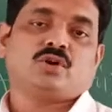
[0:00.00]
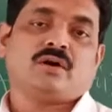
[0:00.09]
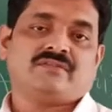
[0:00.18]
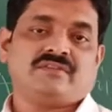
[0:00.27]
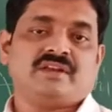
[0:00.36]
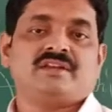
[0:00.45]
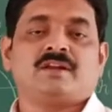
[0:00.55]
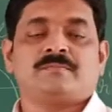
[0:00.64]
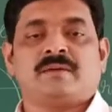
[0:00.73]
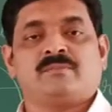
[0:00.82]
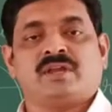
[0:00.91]
of inner
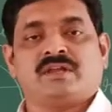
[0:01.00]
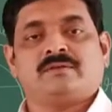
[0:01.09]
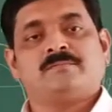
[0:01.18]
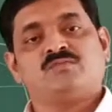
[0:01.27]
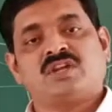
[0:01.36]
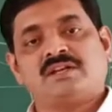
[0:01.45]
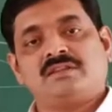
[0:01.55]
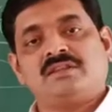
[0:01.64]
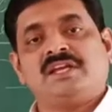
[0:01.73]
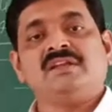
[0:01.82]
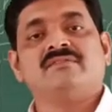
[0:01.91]
membrane, right?
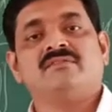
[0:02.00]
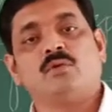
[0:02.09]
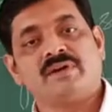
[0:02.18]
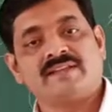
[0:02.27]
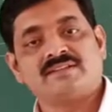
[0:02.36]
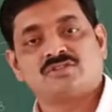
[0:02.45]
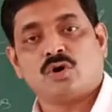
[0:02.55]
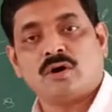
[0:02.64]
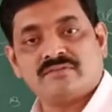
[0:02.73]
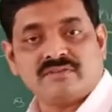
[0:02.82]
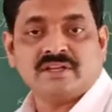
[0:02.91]
The infoldings
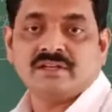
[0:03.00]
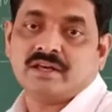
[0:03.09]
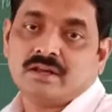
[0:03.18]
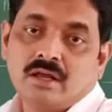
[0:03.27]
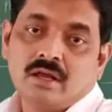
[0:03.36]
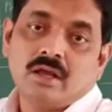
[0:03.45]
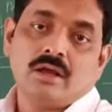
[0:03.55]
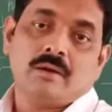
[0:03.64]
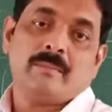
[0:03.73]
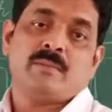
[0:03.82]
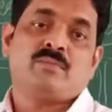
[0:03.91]
of inner
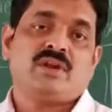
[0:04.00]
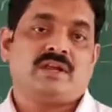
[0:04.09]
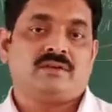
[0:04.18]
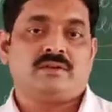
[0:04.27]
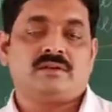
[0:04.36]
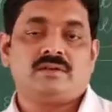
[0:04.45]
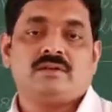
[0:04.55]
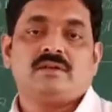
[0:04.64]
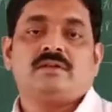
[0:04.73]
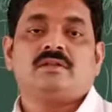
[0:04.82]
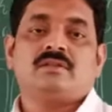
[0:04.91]

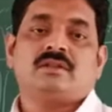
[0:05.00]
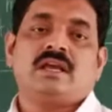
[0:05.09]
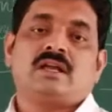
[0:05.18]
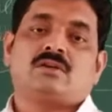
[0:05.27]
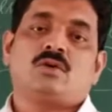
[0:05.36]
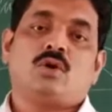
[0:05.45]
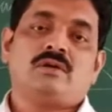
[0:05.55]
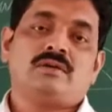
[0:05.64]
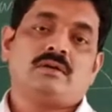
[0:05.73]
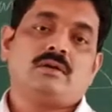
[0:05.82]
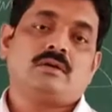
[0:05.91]
membrane, they are
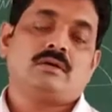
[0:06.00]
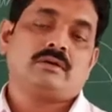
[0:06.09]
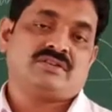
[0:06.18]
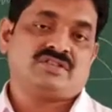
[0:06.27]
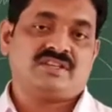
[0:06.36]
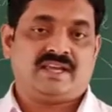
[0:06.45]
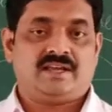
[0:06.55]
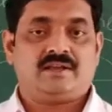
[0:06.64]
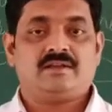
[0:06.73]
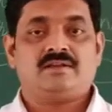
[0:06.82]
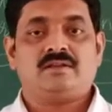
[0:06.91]
called cristae.
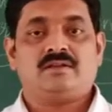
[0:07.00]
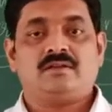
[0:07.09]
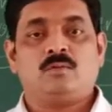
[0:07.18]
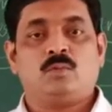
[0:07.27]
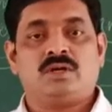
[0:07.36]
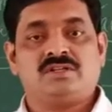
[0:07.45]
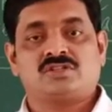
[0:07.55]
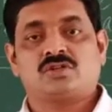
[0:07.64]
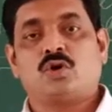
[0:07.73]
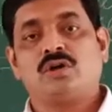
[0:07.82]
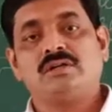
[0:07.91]
One is
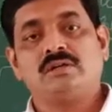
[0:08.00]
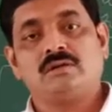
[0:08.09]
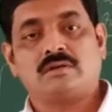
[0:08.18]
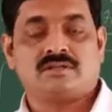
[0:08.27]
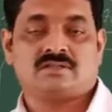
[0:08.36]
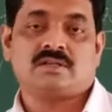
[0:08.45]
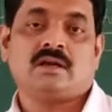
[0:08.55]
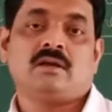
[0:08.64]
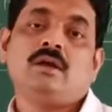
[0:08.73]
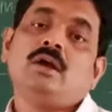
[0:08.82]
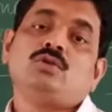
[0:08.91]
called crista.
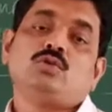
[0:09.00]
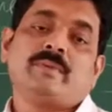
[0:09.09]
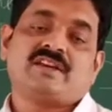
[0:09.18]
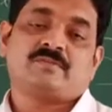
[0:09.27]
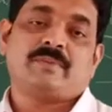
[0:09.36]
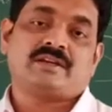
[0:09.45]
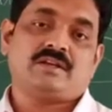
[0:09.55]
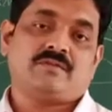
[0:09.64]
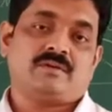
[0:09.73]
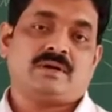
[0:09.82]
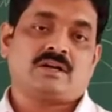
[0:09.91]
You may expect a
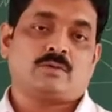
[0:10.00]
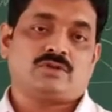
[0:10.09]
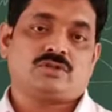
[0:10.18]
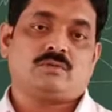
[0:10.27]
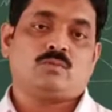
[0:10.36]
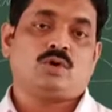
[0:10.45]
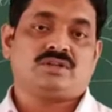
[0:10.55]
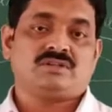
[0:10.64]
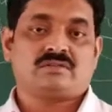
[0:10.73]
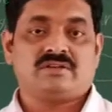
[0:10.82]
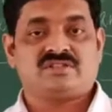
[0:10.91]
1-mark question. What is
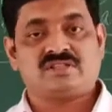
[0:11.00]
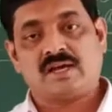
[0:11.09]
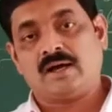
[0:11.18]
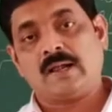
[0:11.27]
crista?